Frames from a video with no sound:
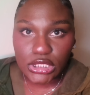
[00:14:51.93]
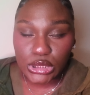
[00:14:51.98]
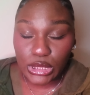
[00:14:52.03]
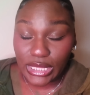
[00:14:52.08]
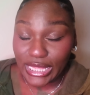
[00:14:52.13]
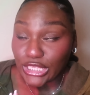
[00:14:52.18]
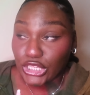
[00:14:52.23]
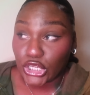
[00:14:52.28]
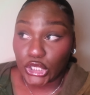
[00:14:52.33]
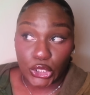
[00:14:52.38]
So
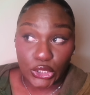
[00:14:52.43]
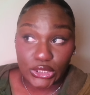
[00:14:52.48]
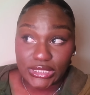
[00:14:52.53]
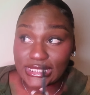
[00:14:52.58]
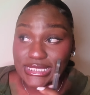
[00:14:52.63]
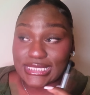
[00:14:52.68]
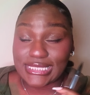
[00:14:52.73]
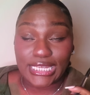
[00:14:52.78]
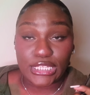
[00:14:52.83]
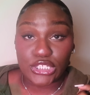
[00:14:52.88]
like, your girl
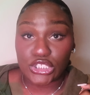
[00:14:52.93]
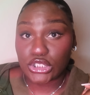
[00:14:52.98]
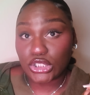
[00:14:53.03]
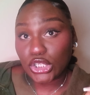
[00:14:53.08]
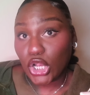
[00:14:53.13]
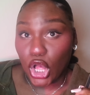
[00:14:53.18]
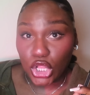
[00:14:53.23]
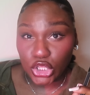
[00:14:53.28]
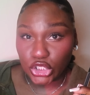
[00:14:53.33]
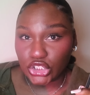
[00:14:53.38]
needs to get a
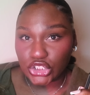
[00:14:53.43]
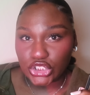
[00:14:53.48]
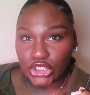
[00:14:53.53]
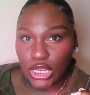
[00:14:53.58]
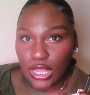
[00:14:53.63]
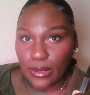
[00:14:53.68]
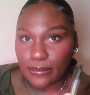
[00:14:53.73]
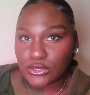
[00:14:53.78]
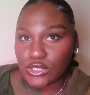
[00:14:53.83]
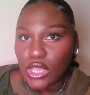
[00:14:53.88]

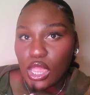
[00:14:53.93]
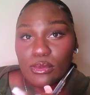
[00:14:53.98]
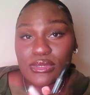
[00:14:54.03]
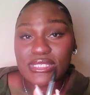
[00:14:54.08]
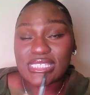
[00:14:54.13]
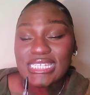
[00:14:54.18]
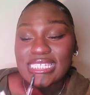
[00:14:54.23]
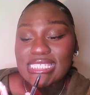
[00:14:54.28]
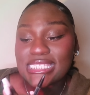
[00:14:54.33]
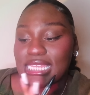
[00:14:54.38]
scholarship. So I
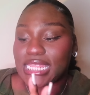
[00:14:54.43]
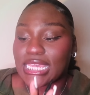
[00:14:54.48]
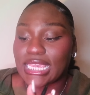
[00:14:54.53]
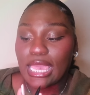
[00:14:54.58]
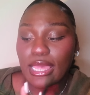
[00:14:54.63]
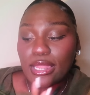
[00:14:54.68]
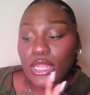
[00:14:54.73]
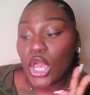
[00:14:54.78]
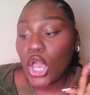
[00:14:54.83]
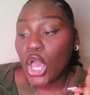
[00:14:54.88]
was like sitting
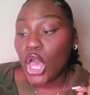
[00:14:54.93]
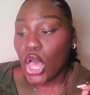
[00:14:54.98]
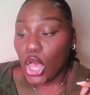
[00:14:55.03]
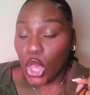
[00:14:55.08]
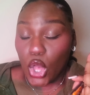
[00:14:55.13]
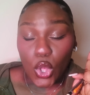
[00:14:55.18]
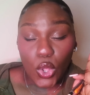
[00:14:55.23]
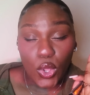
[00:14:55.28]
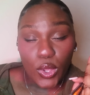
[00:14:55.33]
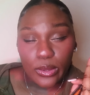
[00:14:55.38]
at
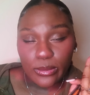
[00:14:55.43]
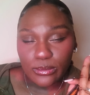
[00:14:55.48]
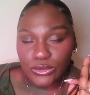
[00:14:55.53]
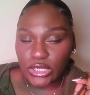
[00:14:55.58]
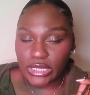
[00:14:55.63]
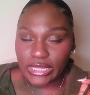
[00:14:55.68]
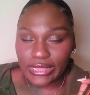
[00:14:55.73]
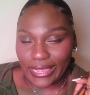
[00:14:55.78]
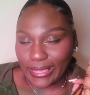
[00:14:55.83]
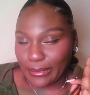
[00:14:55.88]
home
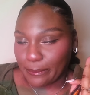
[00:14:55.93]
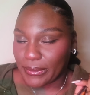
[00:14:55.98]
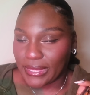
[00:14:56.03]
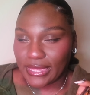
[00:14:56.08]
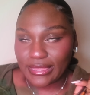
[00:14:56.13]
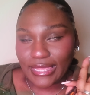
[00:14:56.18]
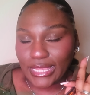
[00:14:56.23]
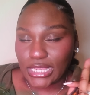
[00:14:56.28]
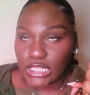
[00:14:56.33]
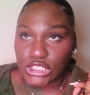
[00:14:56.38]
trying to like
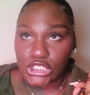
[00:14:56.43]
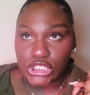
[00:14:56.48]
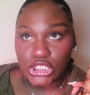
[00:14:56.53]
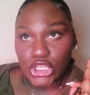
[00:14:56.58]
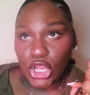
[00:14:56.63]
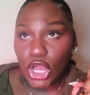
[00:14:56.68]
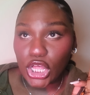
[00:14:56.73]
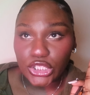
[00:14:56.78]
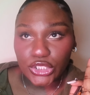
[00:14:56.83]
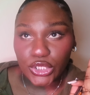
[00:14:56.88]
be like a
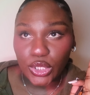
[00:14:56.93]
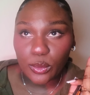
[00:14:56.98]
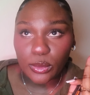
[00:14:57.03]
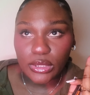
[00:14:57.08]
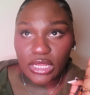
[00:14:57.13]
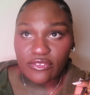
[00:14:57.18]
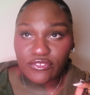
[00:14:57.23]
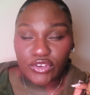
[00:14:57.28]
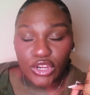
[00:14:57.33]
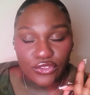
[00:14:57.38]
scholar or
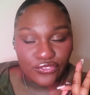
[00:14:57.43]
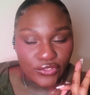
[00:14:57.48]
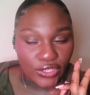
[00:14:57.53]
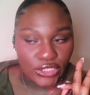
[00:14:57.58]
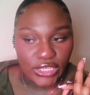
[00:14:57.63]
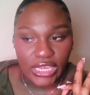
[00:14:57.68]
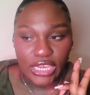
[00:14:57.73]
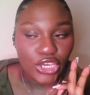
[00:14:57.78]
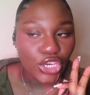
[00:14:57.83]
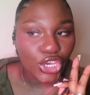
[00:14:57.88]
whatever and
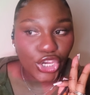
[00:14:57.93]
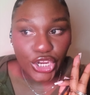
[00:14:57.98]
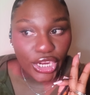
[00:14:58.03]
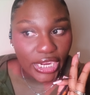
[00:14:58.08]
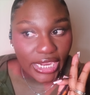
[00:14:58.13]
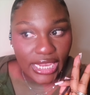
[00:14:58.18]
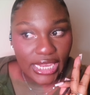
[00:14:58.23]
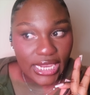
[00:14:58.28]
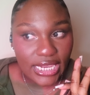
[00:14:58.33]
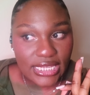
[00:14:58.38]
like get good
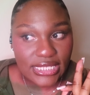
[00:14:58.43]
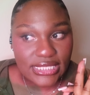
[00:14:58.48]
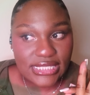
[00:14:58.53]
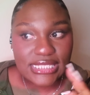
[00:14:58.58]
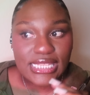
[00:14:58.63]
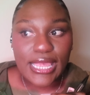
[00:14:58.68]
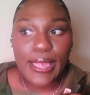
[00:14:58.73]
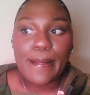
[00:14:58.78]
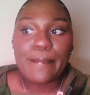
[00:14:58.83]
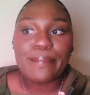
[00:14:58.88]

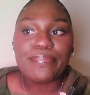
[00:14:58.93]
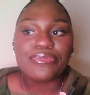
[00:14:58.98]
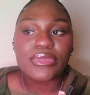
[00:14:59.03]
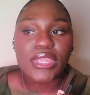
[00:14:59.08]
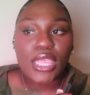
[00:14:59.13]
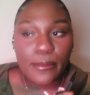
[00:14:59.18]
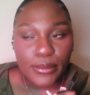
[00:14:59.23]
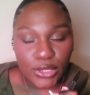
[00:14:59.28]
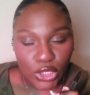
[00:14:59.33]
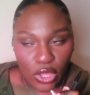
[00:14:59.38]
grades.
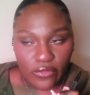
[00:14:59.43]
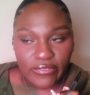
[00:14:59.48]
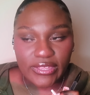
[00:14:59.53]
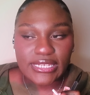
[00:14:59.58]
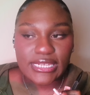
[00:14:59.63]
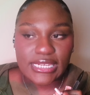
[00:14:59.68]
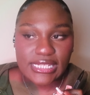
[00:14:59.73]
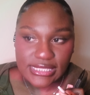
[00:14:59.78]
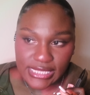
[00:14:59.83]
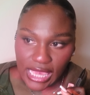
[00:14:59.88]
But all they
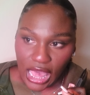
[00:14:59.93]
did is